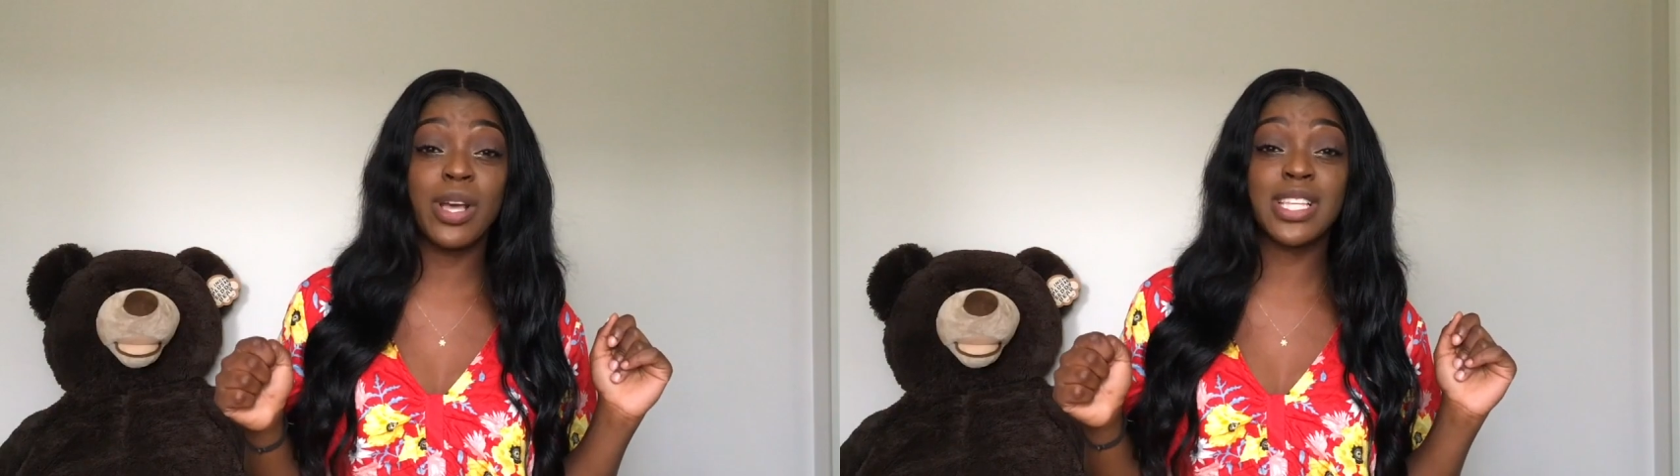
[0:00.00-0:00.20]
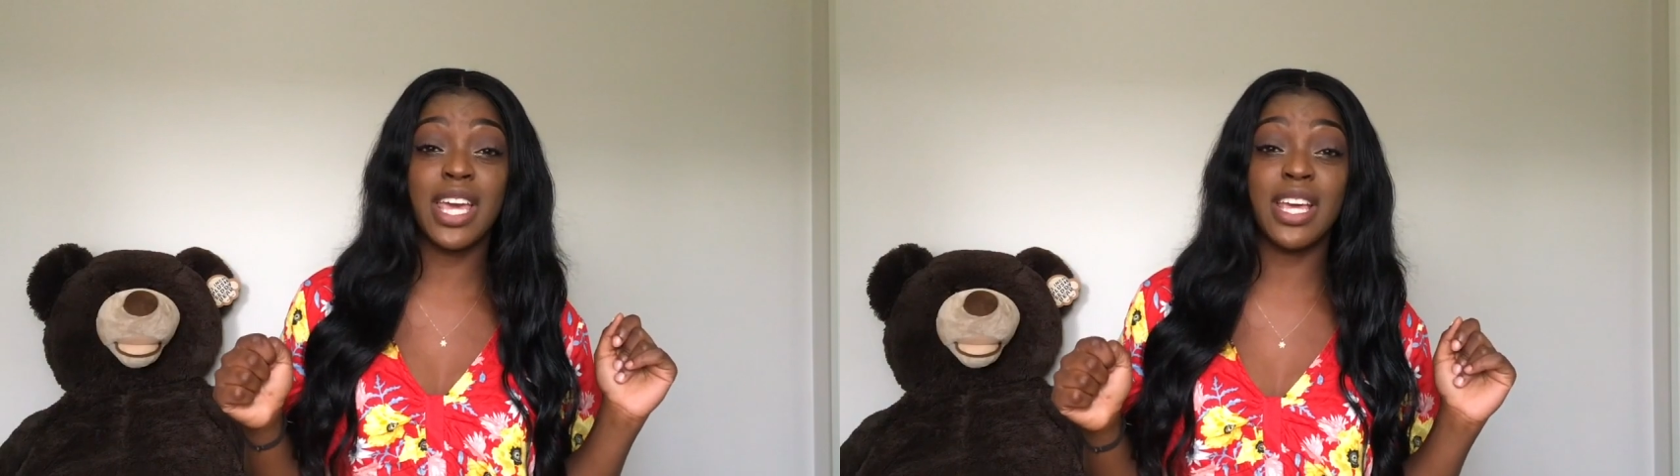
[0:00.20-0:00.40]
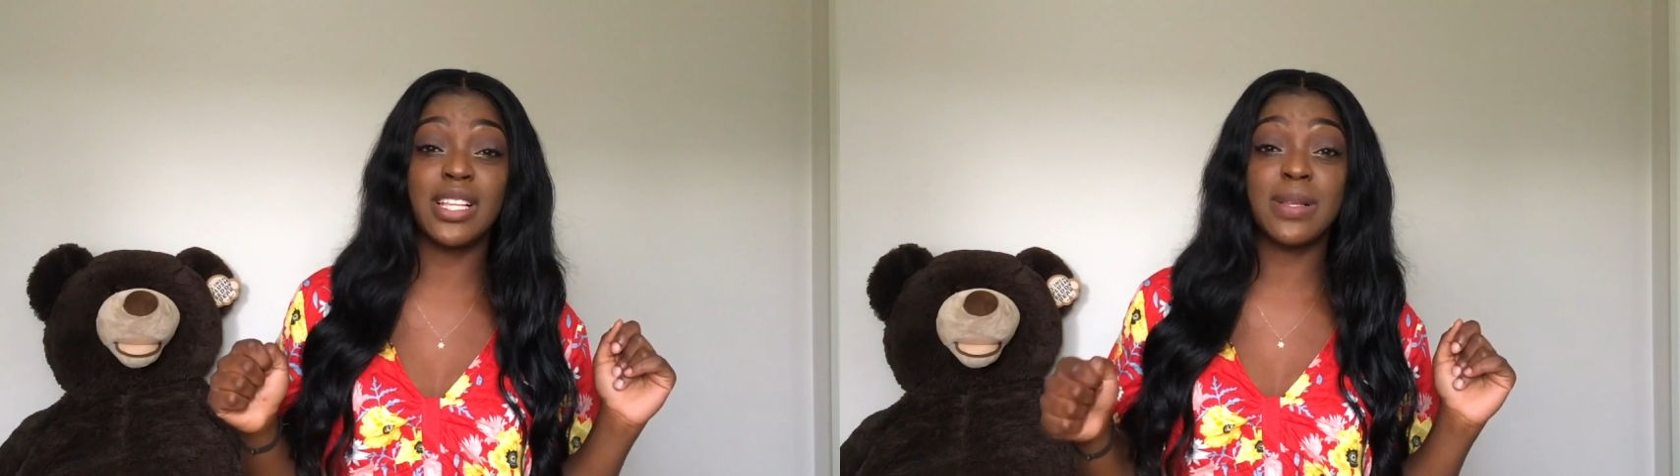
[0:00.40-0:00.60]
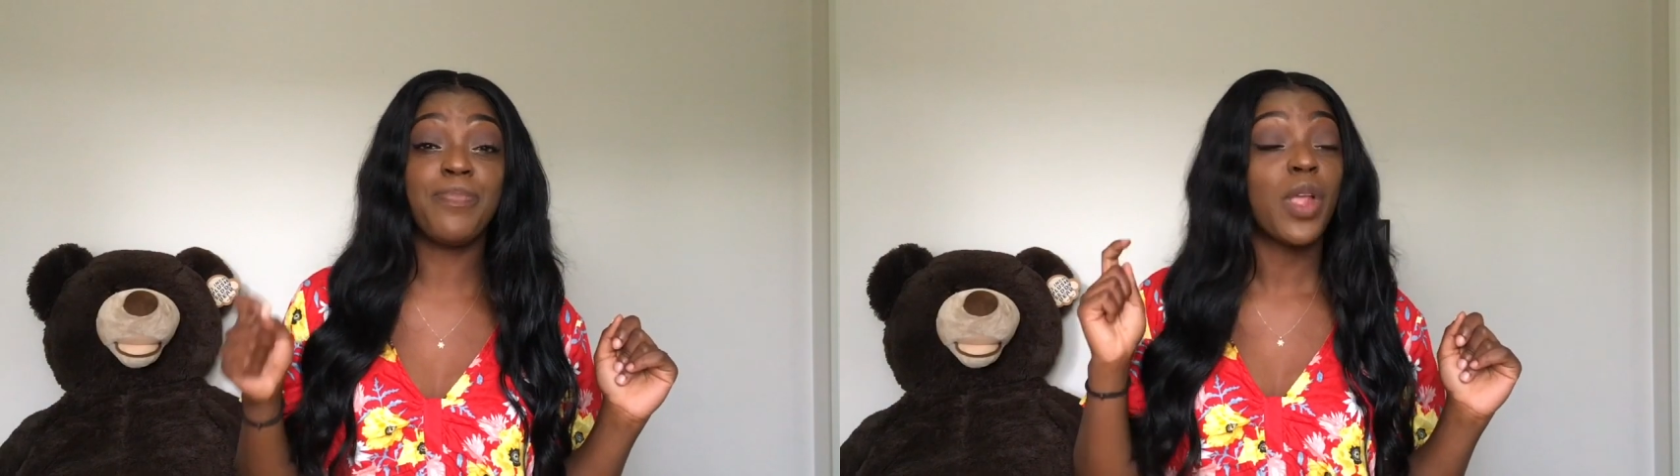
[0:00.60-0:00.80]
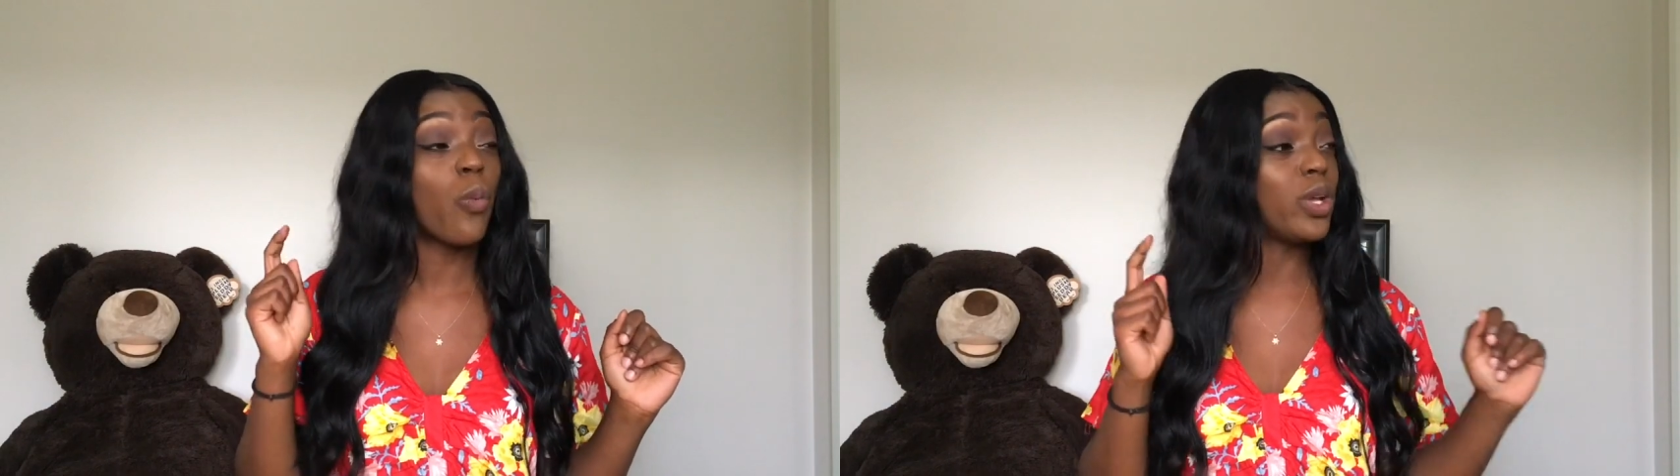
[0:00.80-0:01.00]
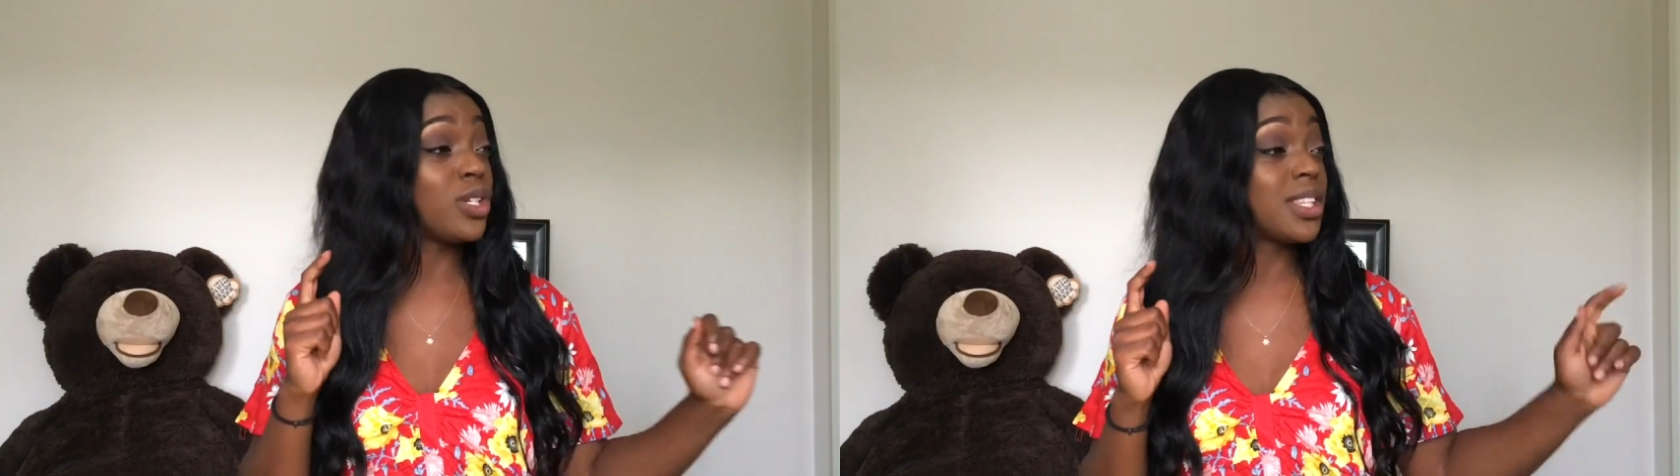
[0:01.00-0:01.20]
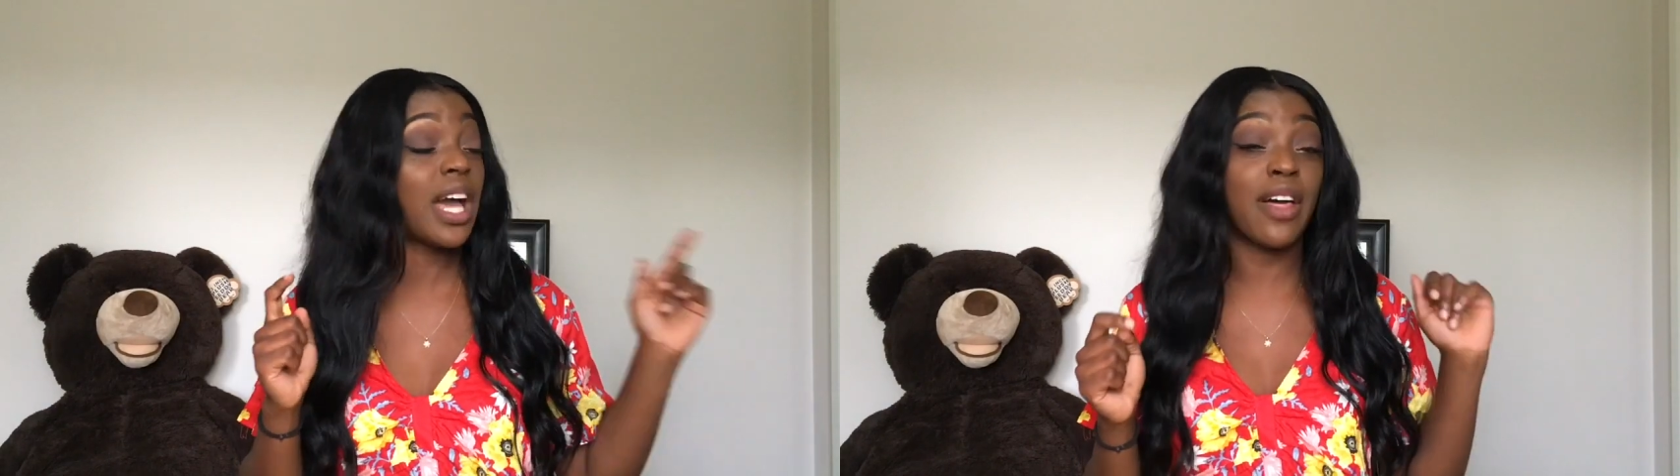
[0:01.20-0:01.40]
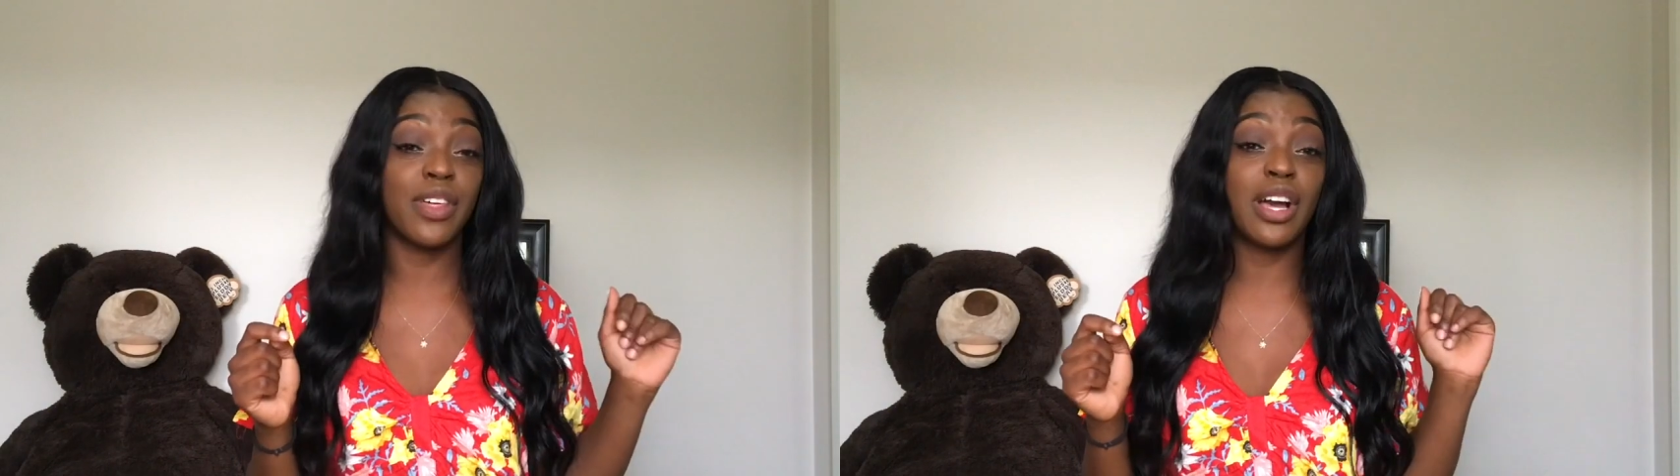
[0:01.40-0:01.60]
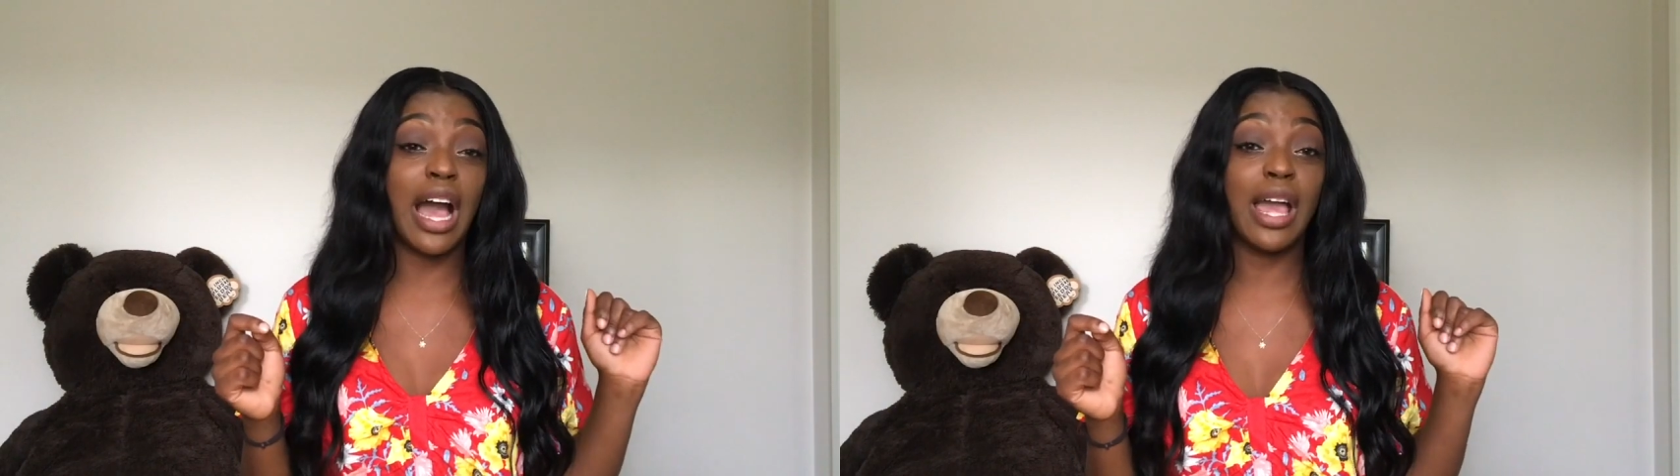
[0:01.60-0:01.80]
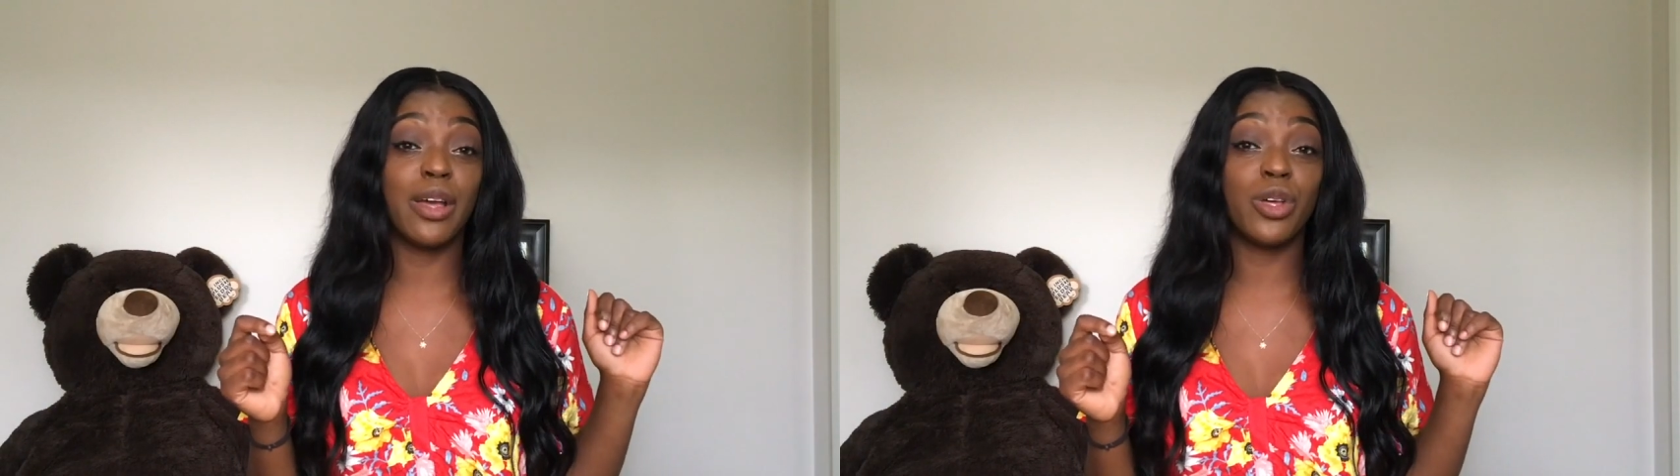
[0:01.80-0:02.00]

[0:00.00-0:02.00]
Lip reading: boy's keys, we took the other guy